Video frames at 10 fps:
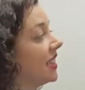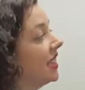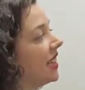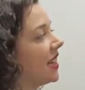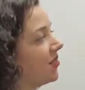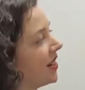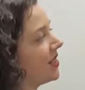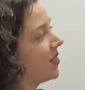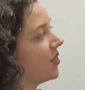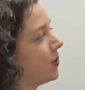cleaning
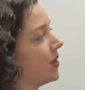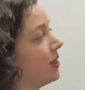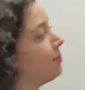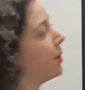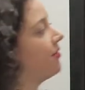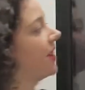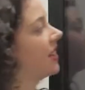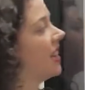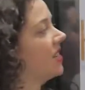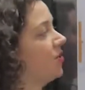erasers was the perfect
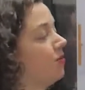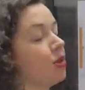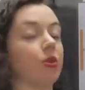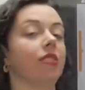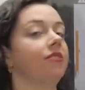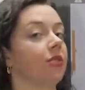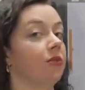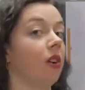classroom chore for